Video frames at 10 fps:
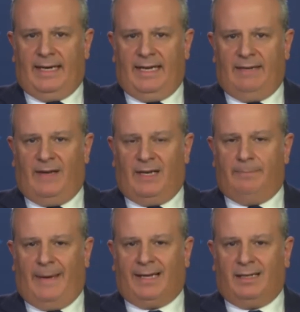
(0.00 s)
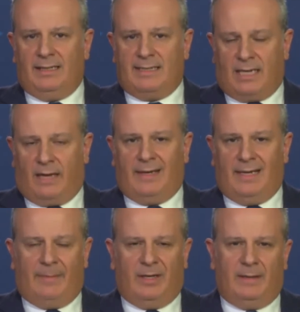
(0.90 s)
He fell in battle in
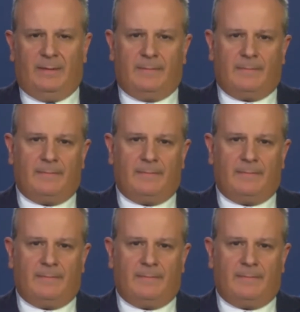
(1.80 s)
southern Lebanon.